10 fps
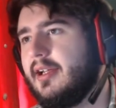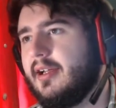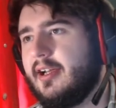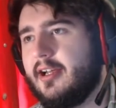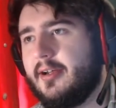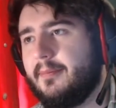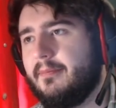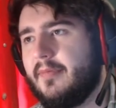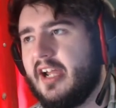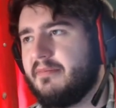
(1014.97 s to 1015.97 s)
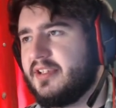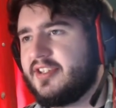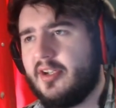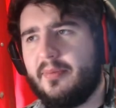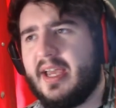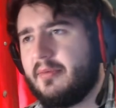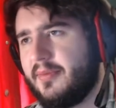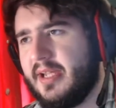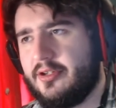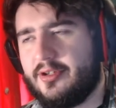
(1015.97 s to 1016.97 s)
I've been so bad
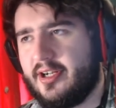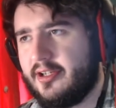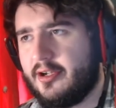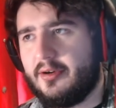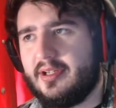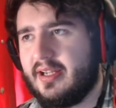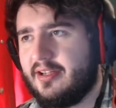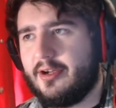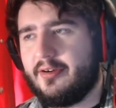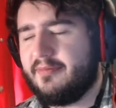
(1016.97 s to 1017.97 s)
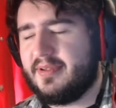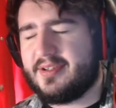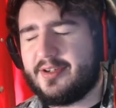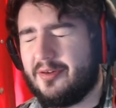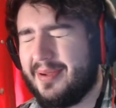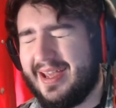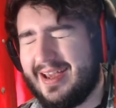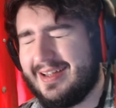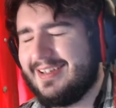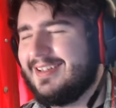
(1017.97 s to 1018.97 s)
with Patreon. I know it. I know I've been so bad.